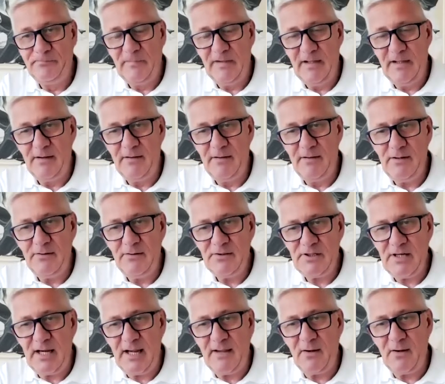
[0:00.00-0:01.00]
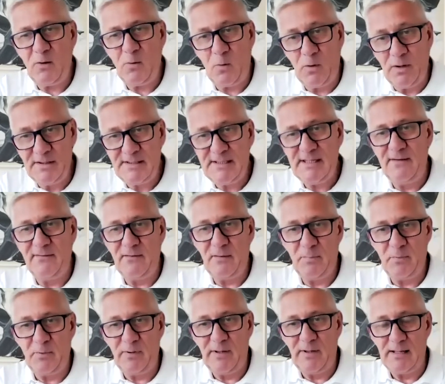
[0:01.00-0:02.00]
you know, that you share the quality of the
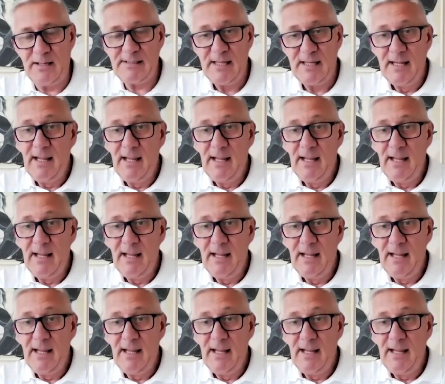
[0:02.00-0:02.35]
products.